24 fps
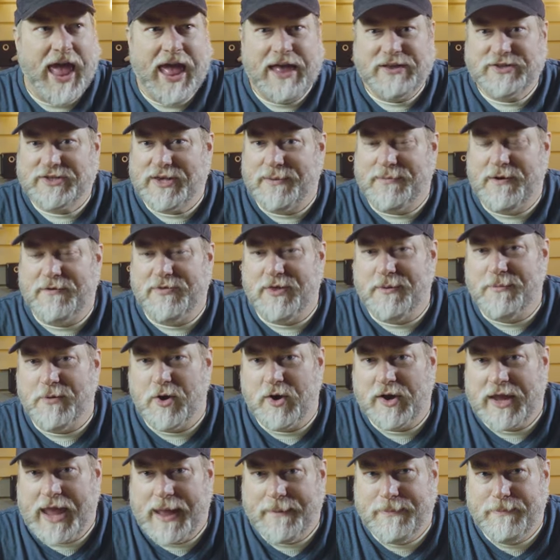some of them
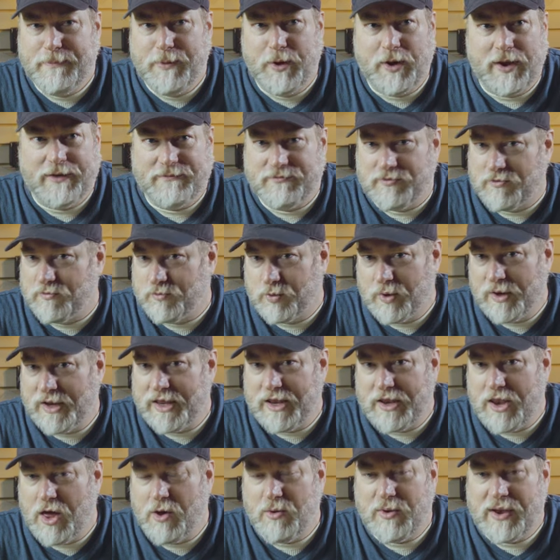are capable of really
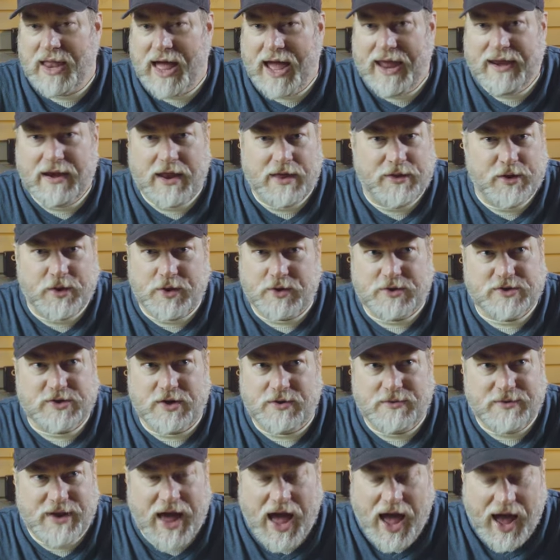low light, others are
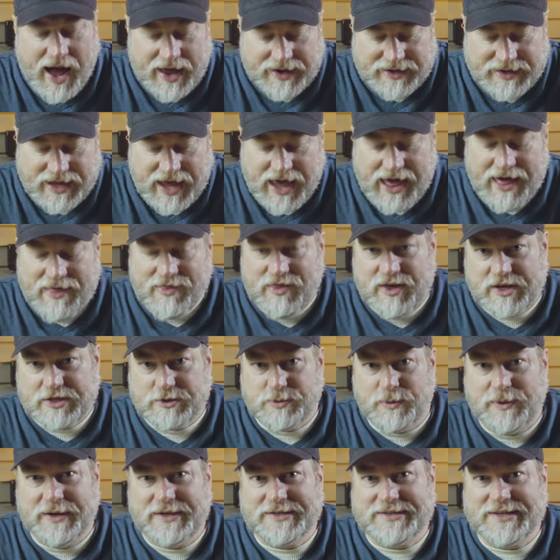not. This
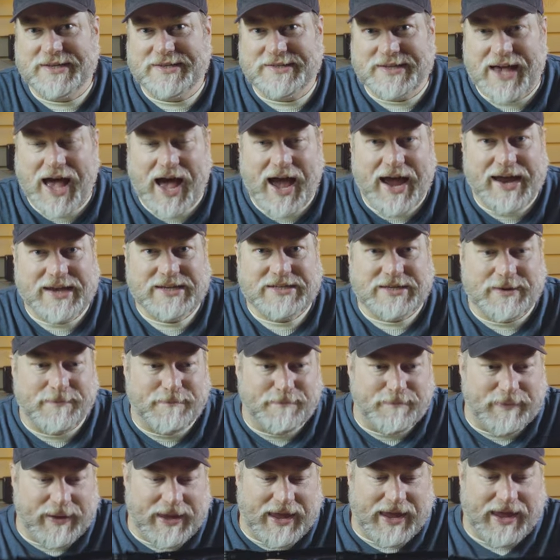one is designed to
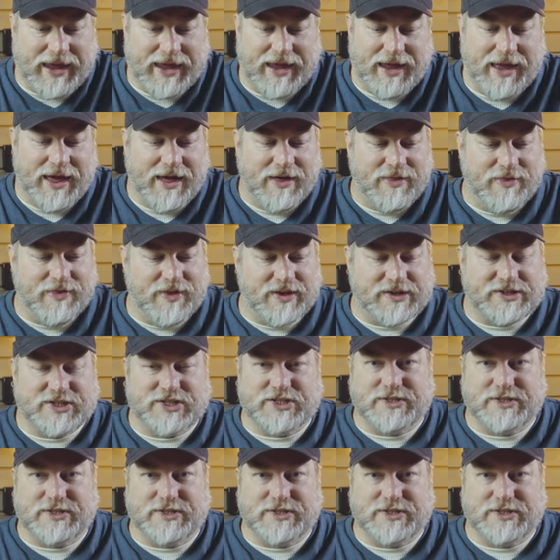be this